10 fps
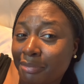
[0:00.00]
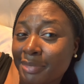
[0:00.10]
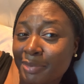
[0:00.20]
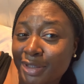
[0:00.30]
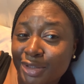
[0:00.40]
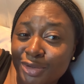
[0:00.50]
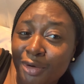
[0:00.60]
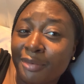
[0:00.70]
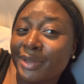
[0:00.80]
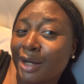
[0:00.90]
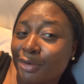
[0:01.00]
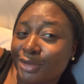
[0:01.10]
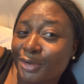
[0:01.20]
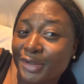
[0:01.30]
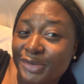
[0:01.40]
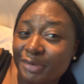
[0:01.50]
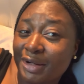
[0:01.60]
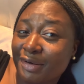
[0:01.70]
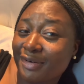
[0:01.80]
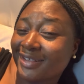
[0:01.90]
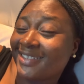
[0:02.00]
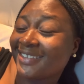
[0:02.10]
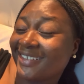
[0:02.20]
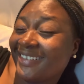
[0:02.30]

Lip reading: Maybe they saw that I was going through a lot.